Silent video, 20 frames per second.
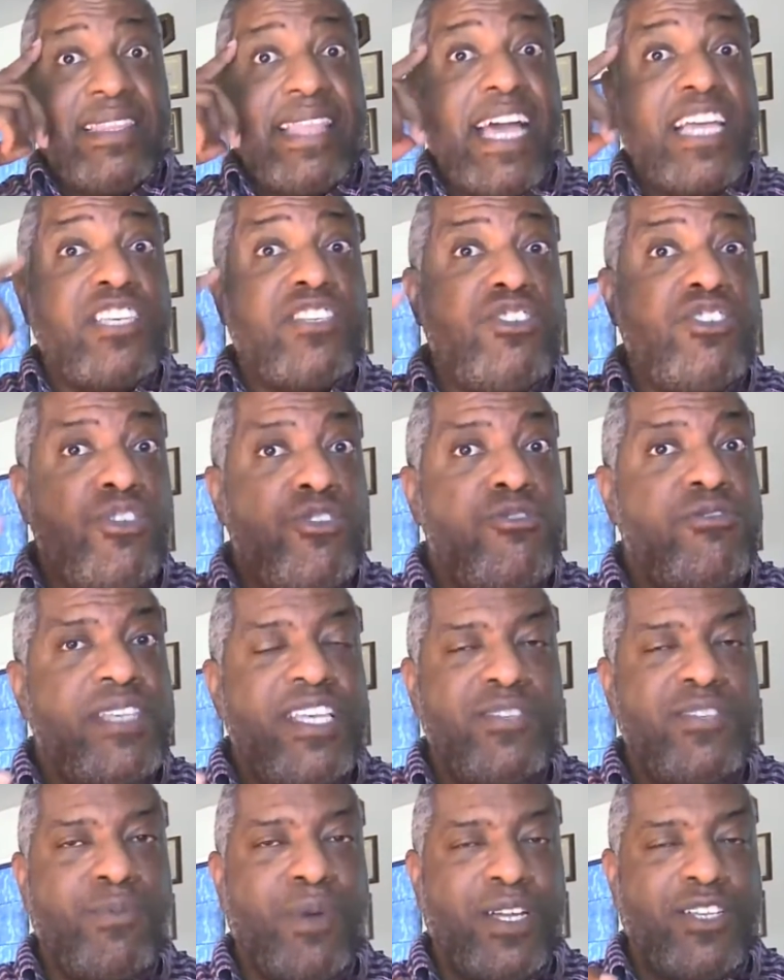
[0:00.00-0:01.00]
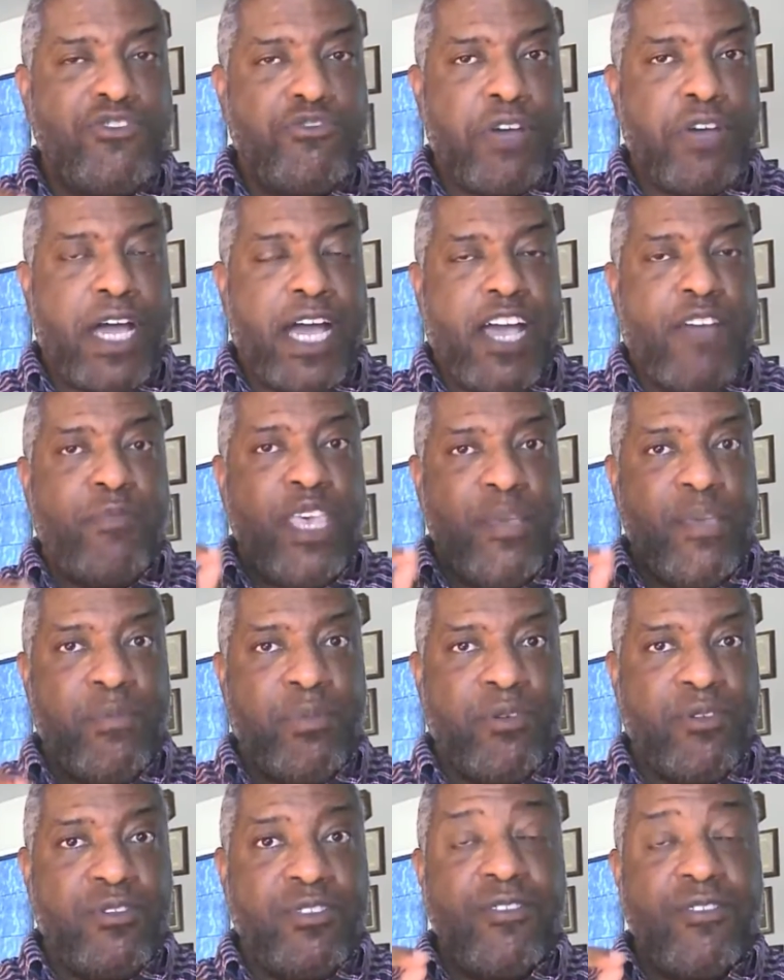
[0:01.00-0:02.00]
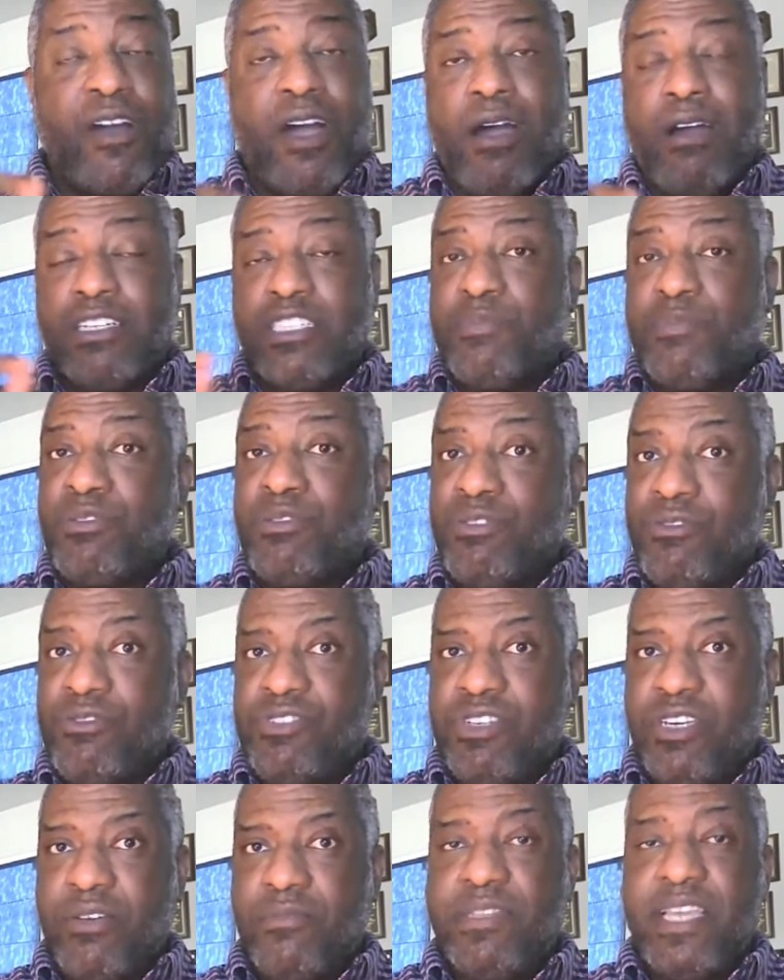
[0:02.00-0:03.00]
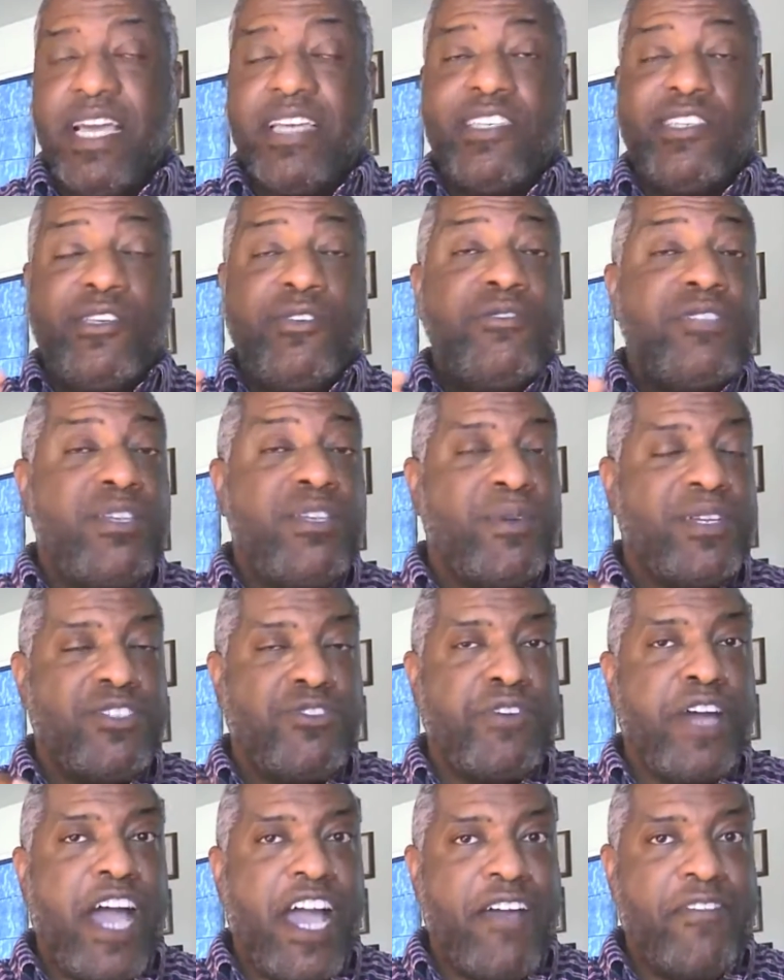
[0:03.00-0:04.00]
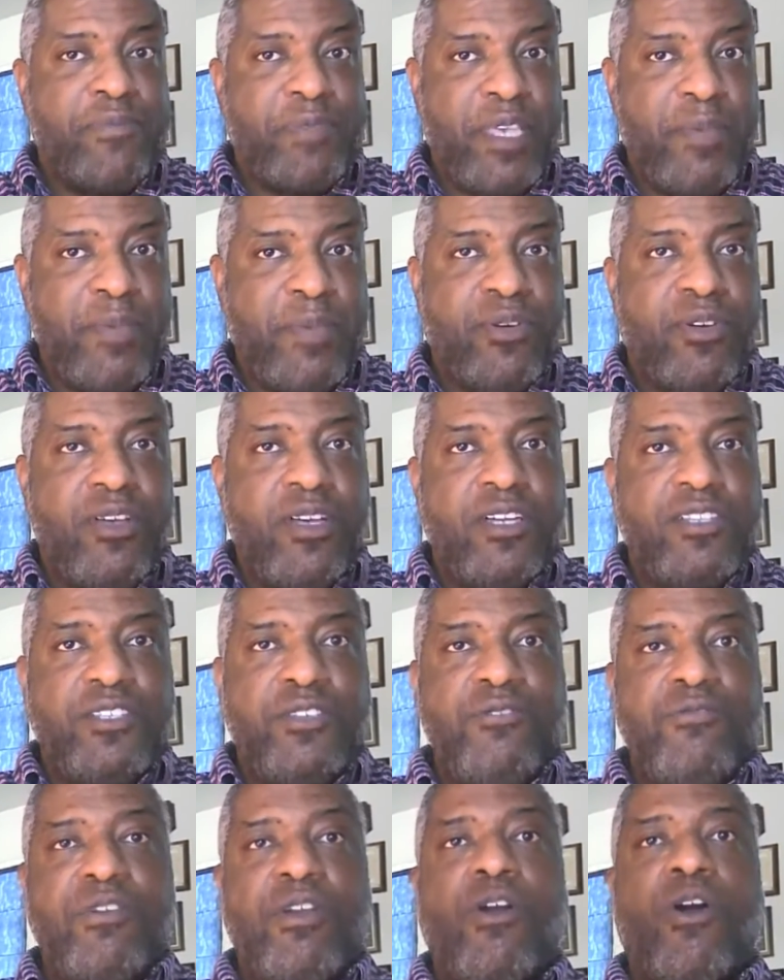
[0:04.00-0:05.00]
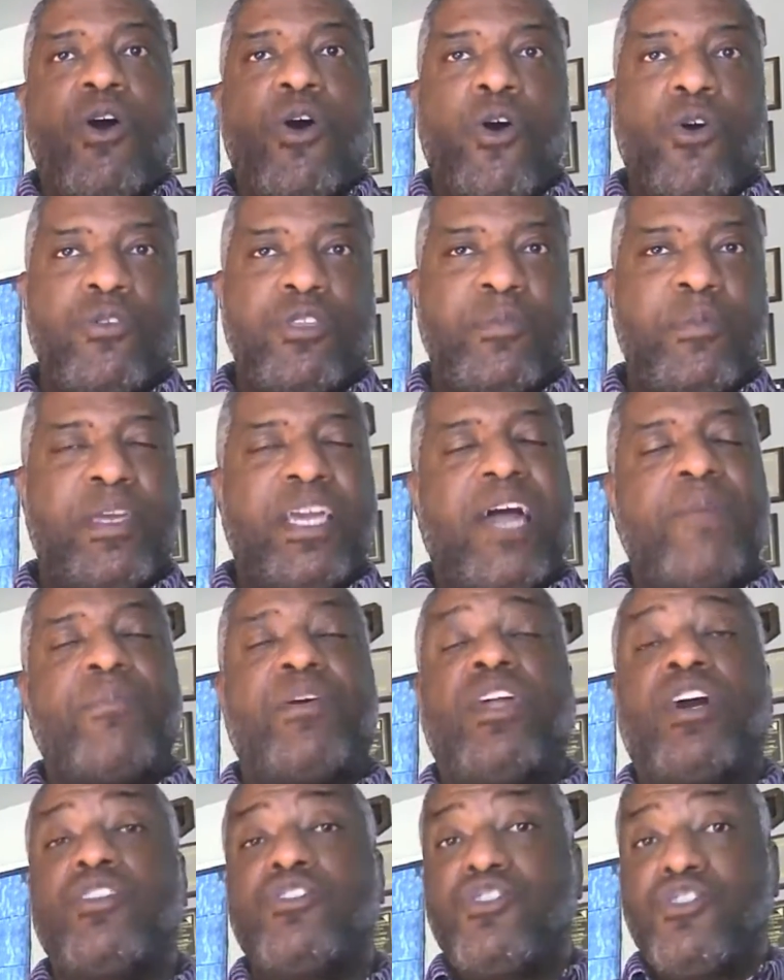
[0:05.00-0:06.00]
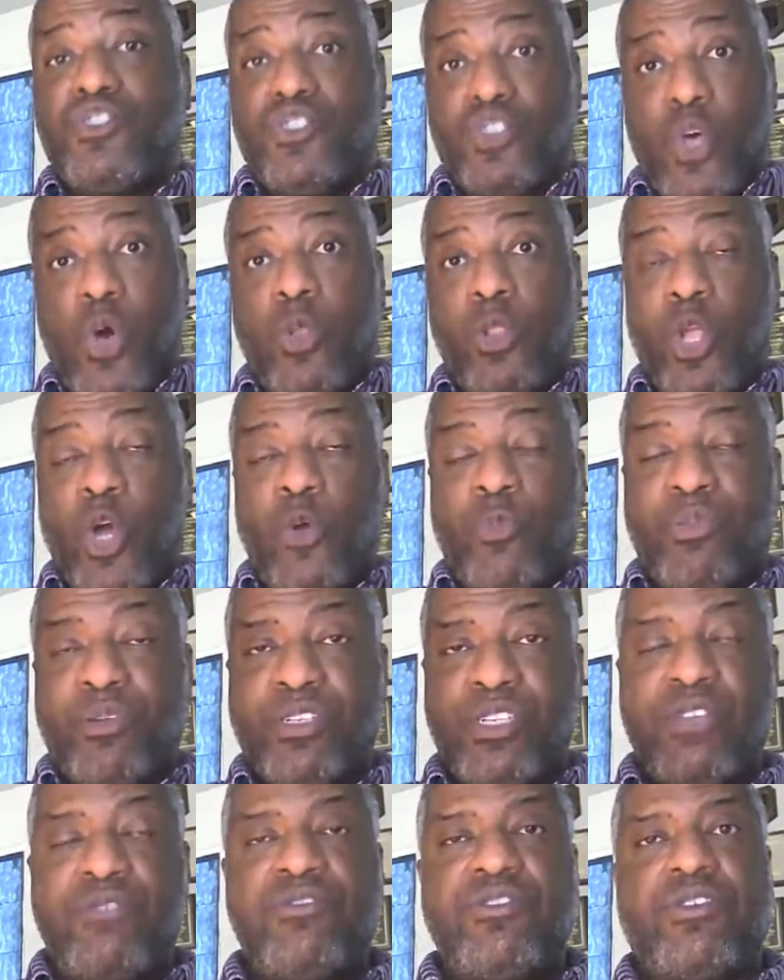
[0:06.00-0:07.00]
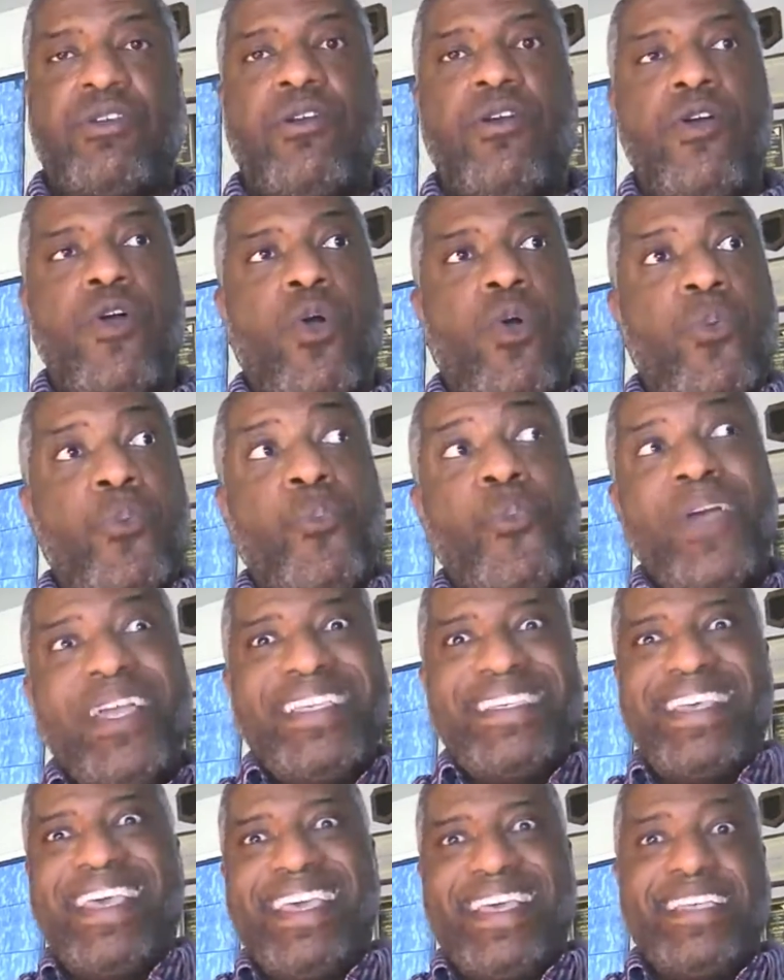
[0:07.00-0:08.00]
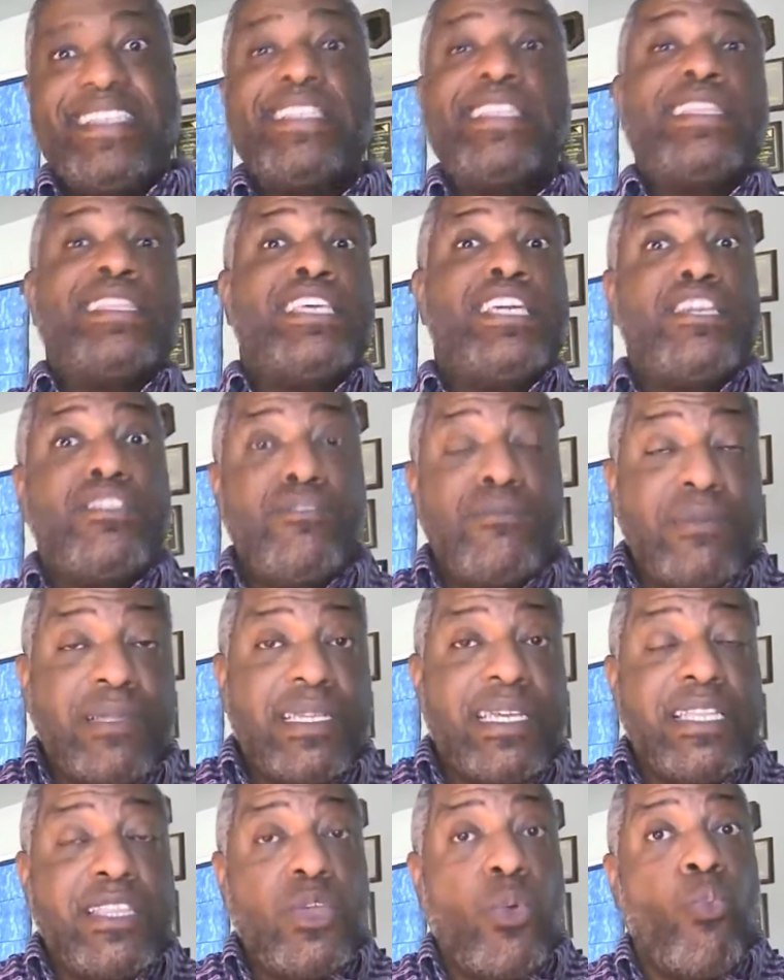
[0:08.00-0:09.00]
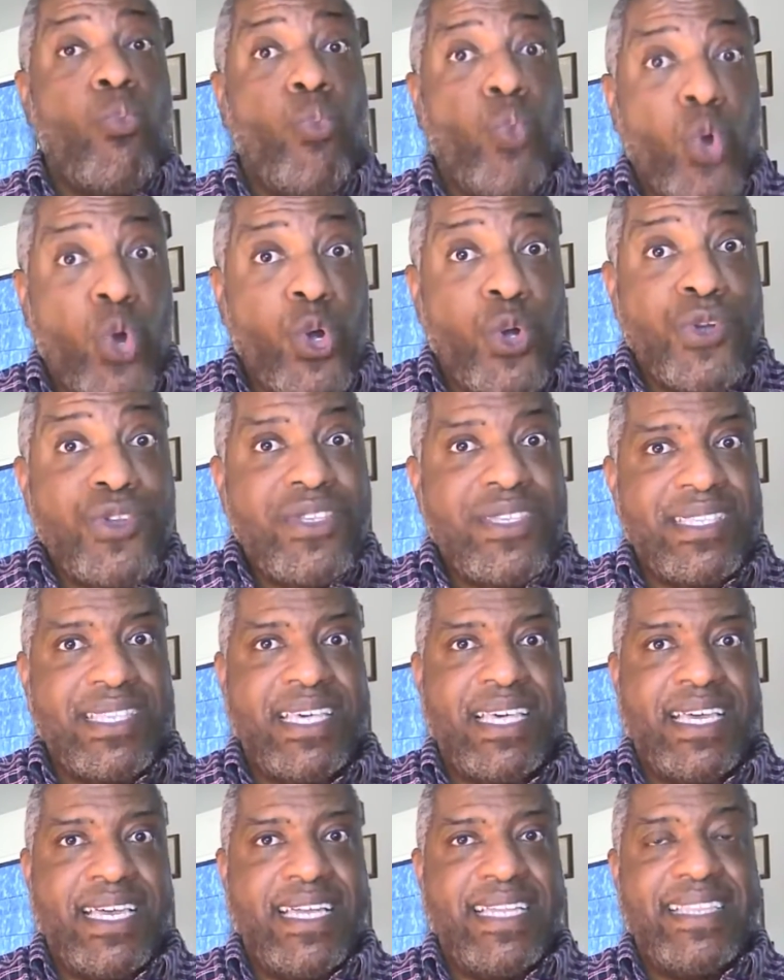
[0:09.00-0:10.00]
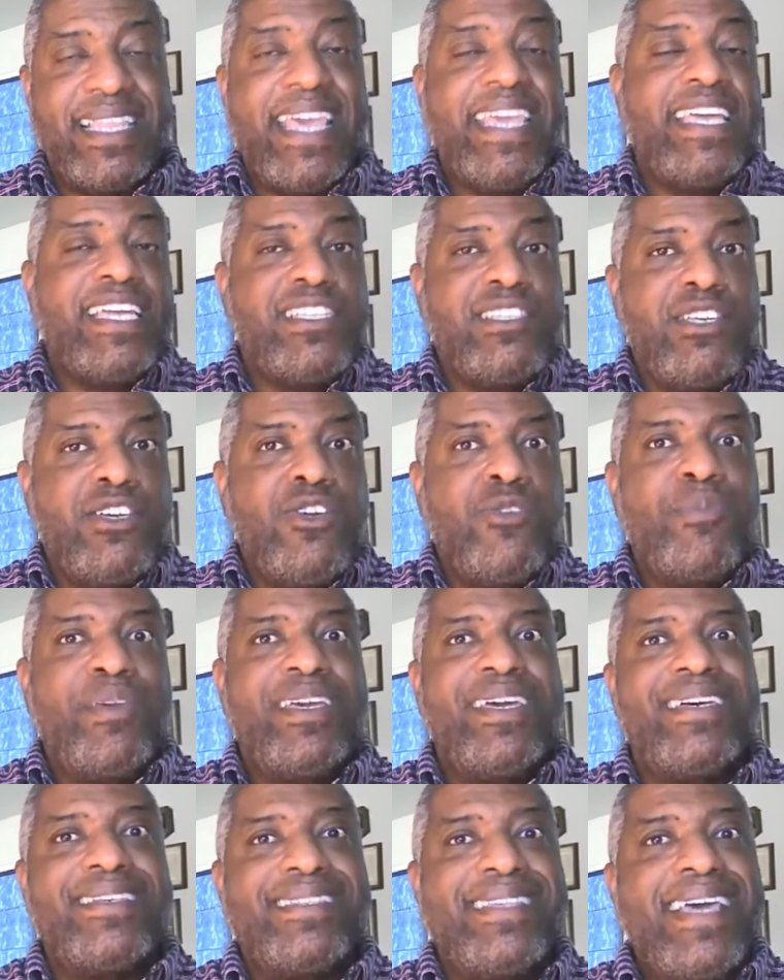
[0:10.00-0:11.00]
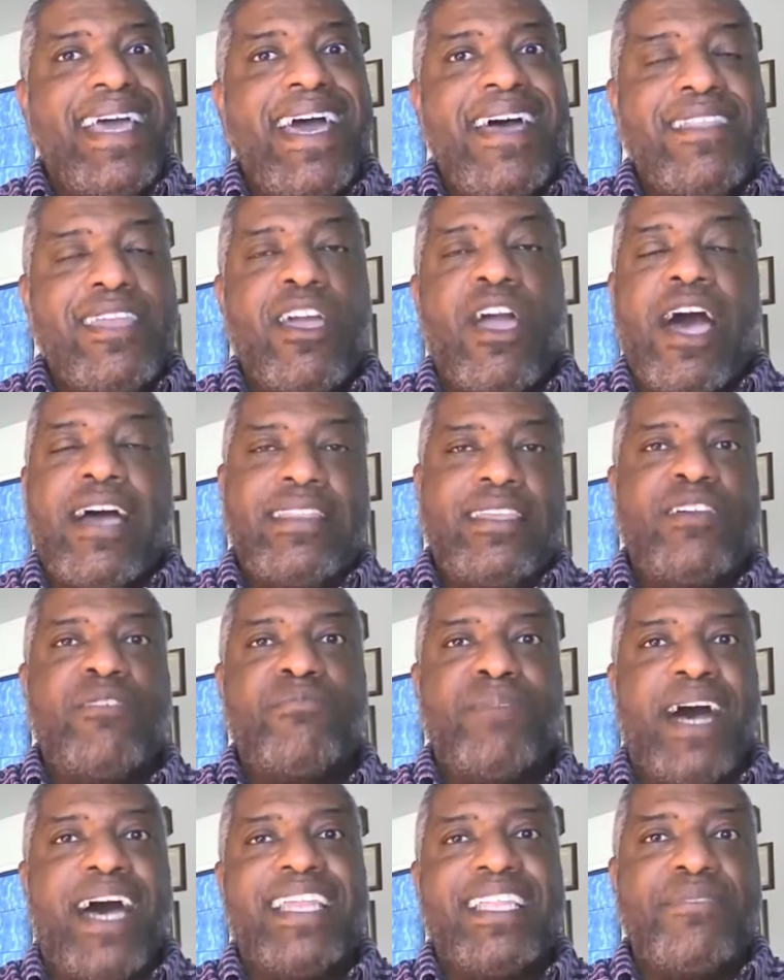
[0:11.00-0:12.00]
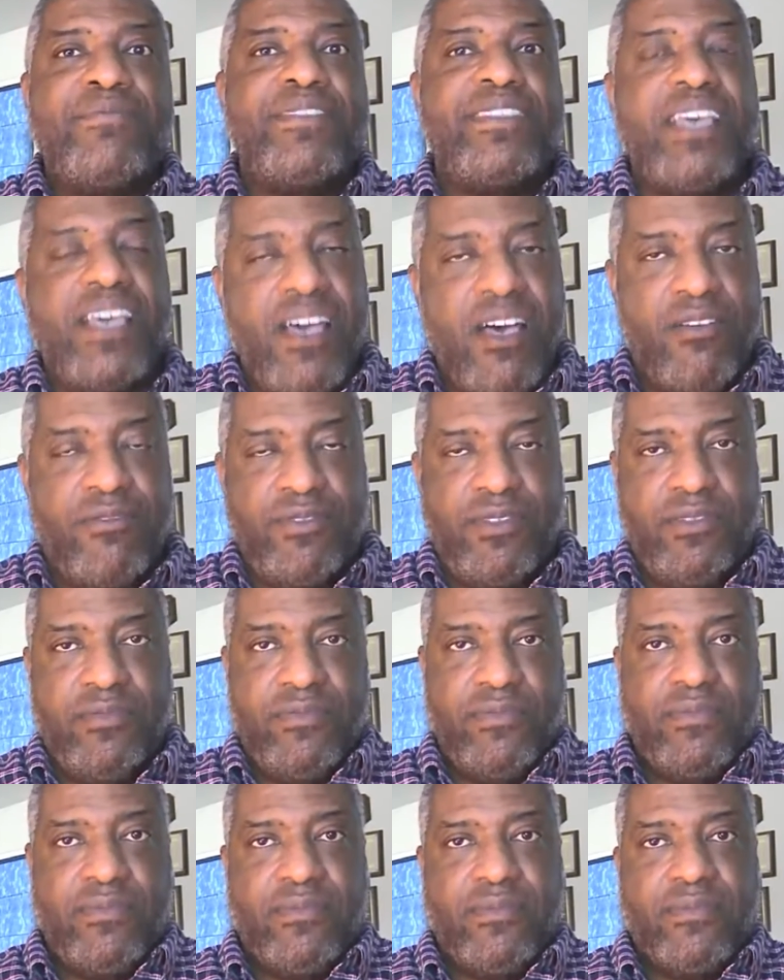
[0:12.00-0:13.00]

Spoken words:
That usually is what drives people to entrepreneurship. That's usually what drives people to becoming a solo producer, which is literally the worst thing they could do, because now they're out there by themselves.